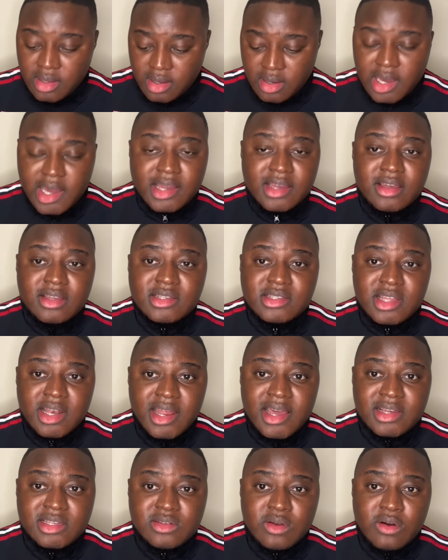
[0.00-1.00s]
against the
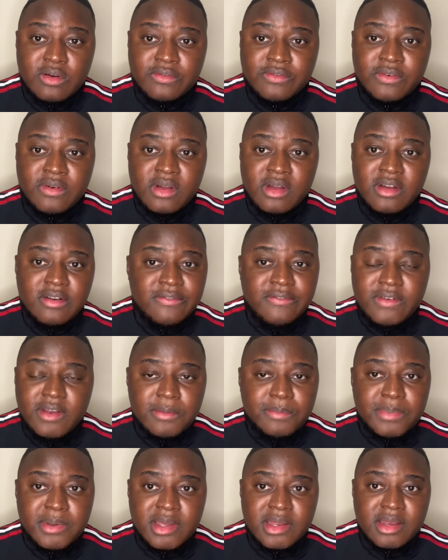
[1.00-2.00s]
likes of
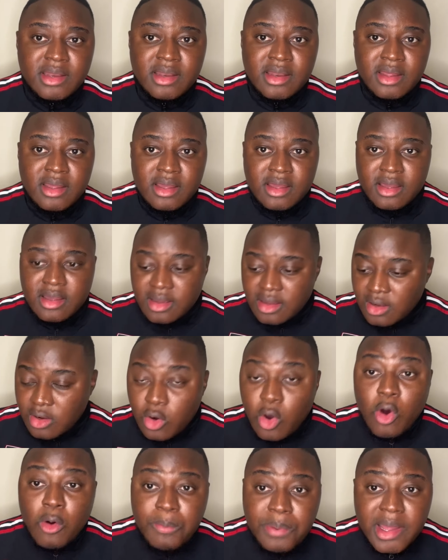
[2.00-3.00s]
flipping
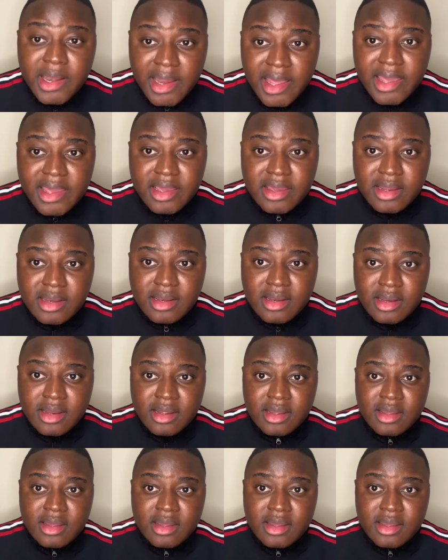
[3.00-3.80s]
Copenhagen,